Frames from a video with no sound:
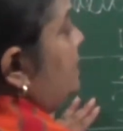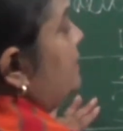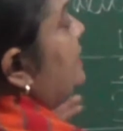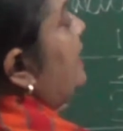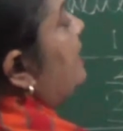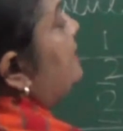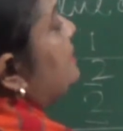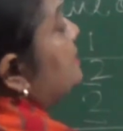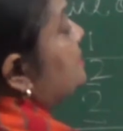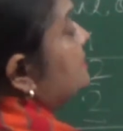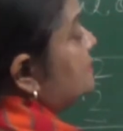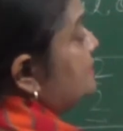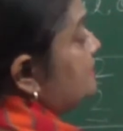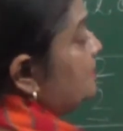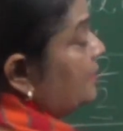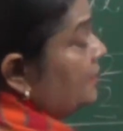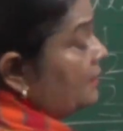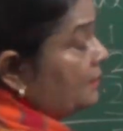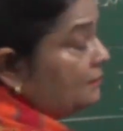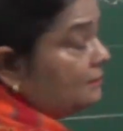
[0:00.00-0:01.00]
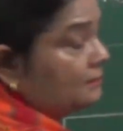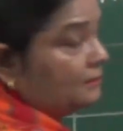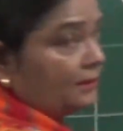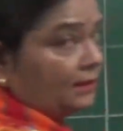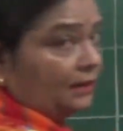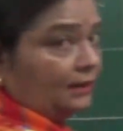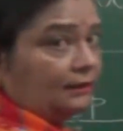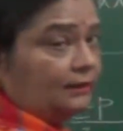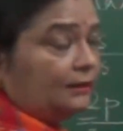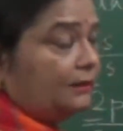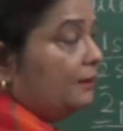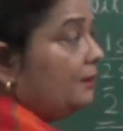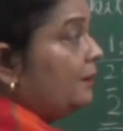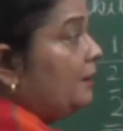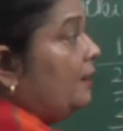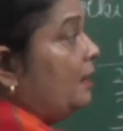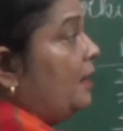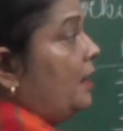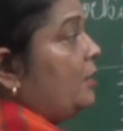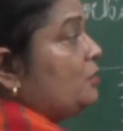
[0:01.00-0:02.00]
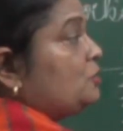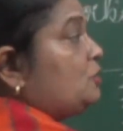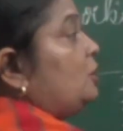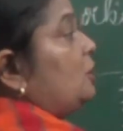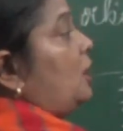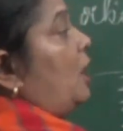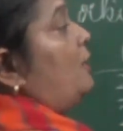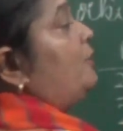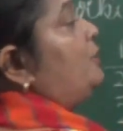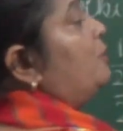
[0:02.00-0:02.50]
that is 3. So now